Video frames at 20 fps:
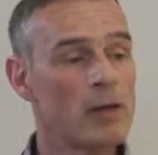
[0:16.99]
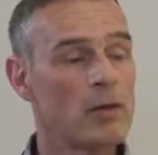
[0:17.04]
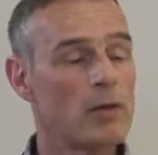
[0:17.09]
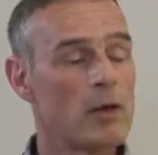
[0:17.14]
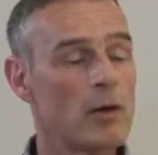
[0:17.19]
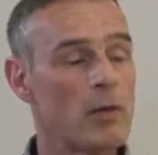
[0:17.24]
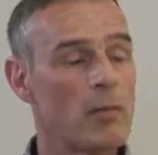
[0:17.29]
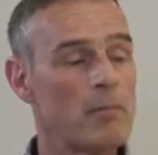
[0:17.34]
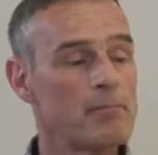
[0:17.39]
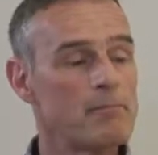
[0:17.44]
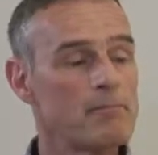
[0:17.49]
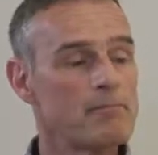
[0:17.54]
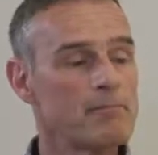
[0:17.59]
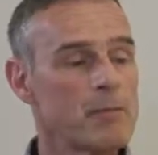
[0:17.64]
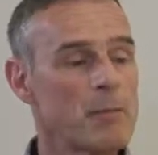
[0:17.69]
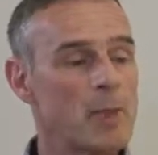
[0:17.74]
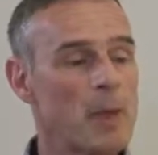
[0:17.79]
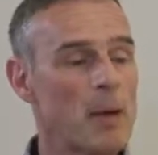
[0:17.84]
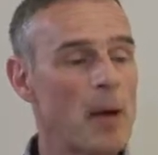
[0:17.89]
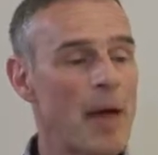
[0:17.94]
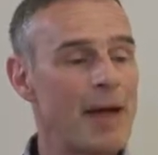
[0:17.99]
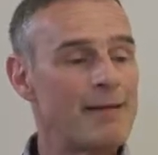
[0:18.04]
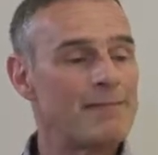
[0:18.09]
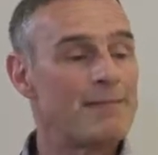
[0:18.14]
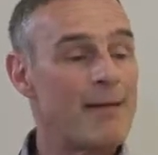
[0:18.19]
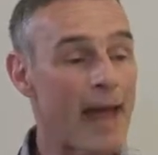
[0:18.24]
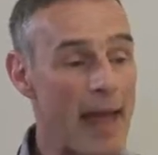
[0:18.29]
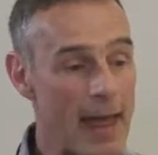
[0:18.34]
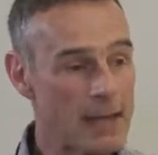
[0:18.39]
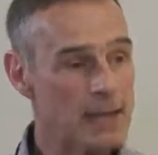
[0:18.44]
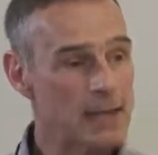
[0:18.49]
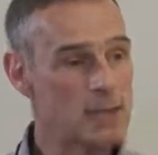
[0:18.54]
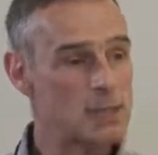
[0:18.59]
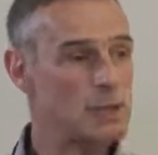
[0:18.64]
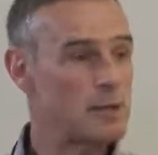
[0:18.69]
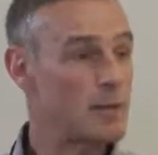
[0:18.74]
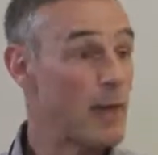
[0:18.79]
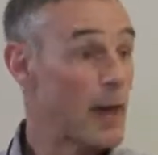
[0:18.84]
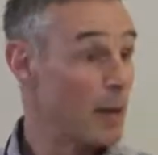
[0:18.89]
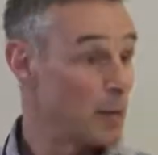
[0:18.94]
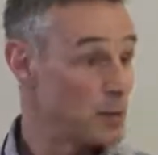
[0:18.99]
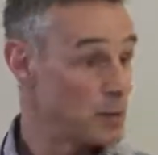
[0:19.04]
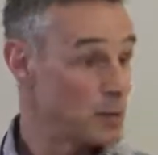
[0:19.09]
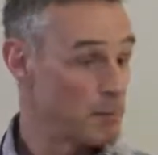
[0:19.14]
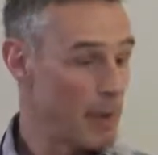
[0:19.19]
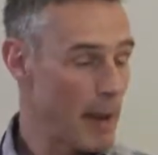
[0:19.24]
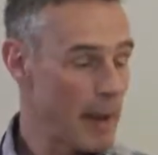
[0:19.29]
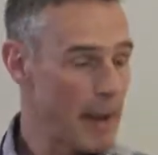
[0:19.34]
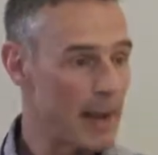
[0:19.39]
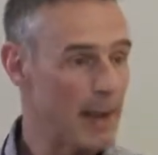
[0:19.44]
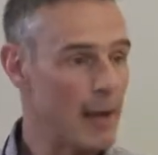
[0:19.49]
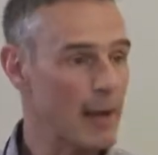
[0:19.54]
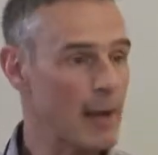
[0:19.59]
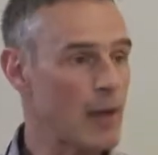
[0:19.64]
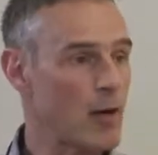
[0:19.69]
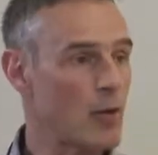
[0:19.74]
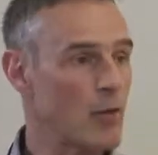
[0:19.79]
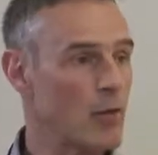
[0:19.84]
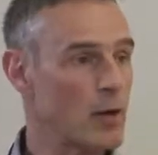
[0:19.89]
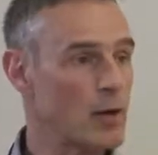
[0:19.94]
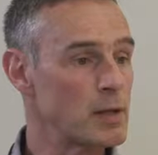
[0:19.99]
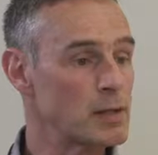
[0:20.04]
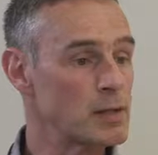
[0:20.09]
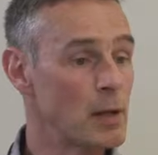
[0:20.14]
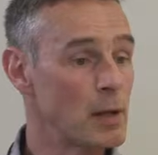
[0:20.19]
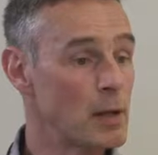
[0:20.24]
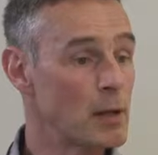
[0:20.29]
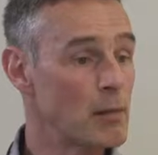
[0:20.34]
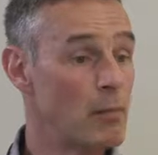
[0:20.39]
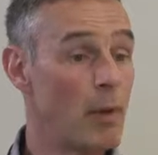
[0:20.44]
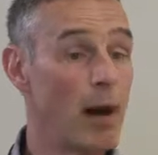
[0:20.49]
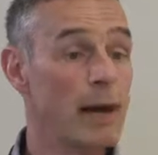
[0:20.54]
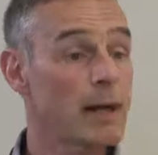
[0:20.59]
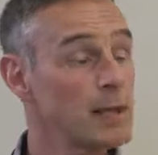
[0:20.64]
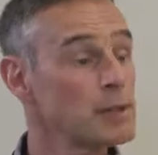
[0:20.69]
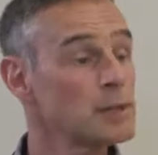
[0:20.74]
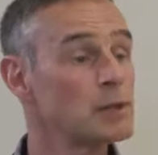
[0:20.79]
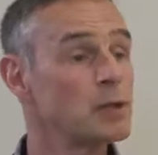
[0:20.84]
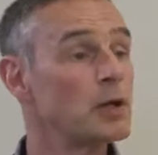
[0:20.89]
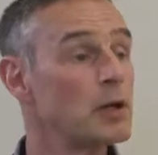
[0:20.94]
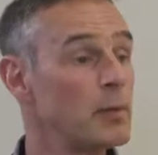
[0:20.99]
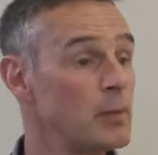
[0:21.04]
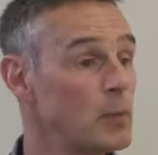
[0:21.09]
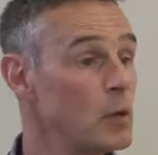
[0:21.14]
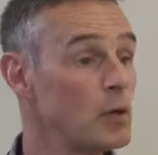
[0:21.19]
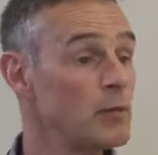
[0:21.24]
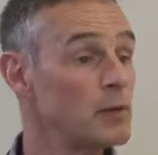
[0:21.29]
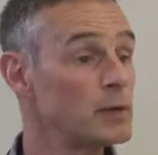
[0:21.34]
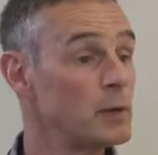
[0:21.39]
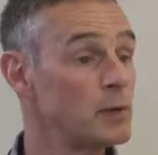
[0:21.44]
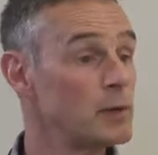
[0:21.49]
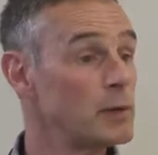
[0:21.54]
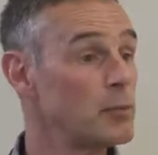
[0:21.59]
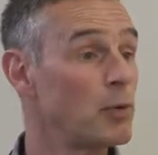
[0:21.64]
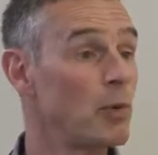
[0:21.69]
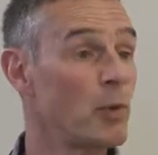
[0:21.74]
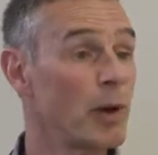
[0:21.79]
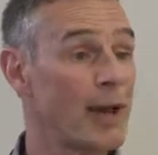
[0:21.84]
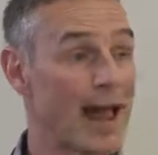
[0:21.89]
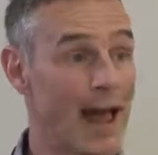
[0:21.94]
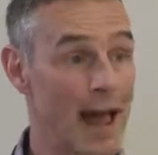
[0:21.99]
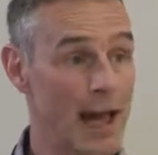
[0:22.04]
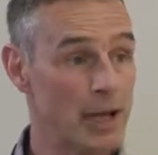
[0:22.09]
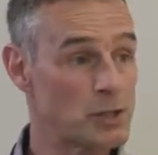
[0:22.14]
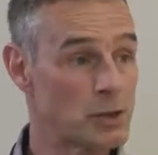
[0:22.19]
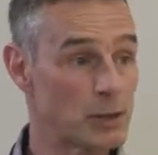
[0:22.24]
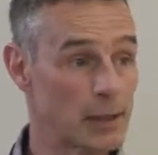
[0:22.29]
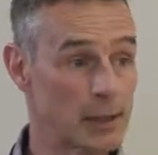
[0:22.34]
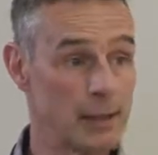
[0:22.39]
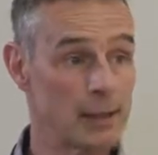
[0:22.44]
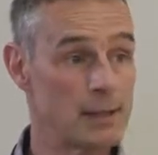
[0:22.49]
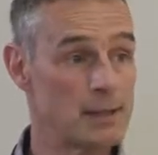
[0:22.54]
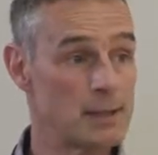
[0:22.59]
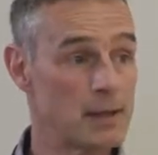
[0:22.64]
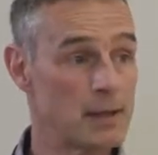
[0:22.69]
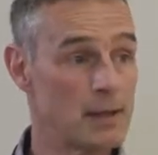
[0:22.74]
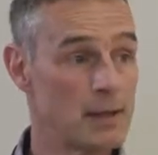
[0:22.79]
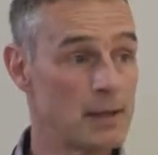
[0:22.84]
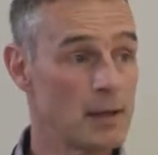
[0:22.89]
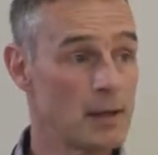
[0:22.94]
The advantage of the health spending account is money isn't going to move until the employee actually needs it.